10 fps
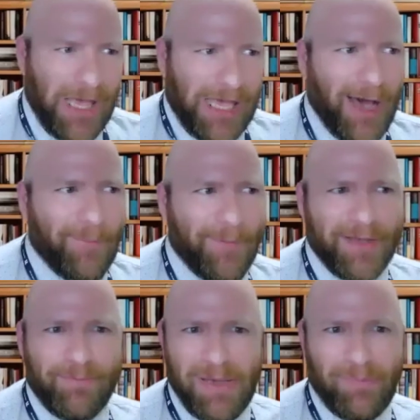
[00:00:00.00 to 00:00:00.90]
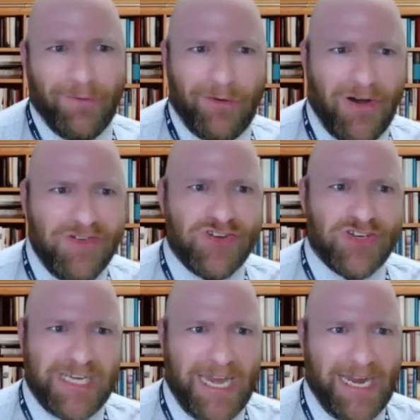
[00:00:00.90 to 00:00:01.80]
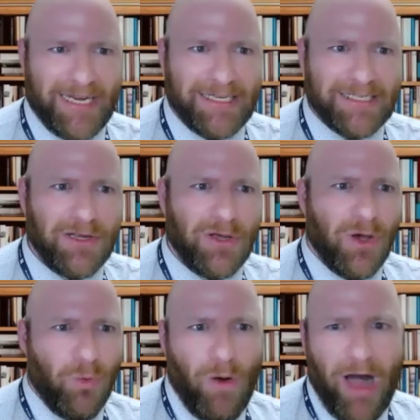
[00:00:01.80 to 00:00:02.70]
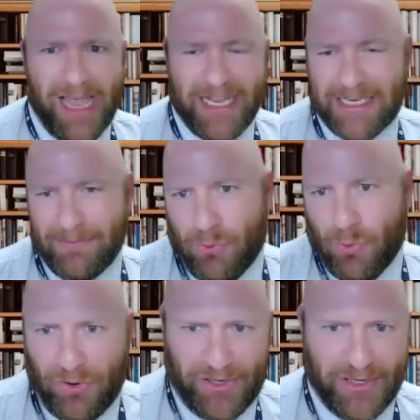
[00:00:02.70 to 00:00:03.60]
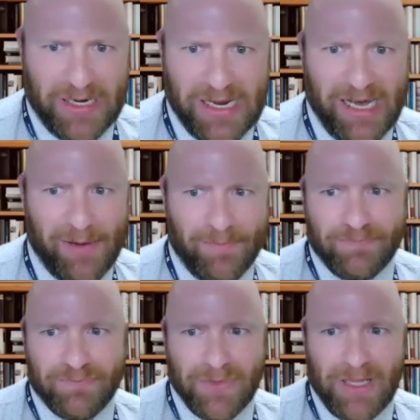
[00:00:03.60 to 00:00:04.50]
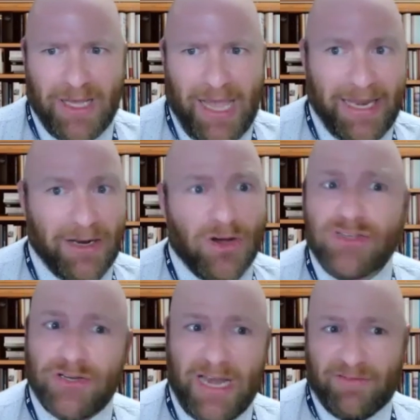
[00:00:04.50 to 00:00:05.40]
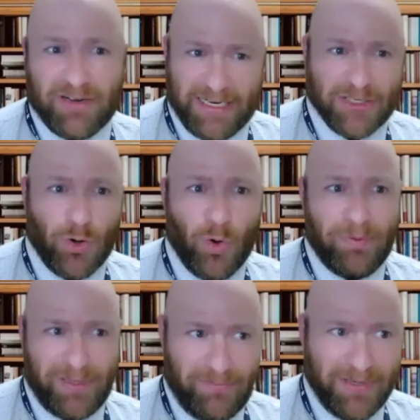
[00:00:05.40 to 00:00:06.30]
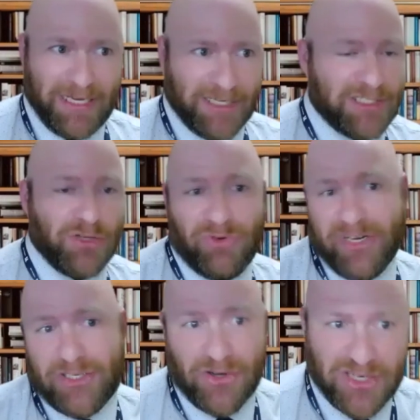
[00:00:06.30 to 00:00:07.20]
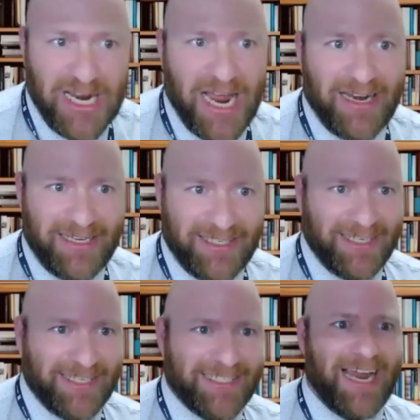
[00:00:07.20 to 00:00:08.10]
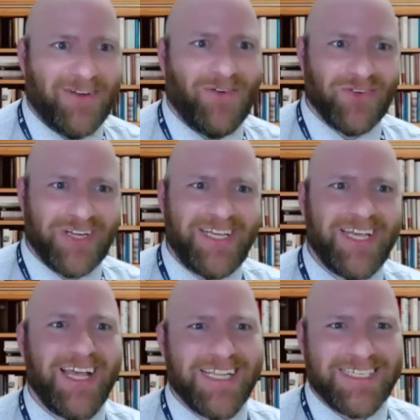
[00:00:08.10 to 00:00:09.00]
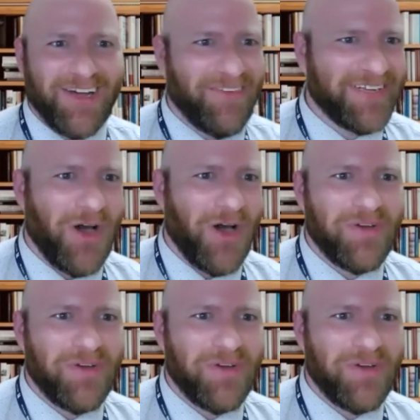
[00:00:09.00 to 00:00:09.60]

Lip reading: helping people understand why it's important. And it also never gets old because the research is not old, so it's always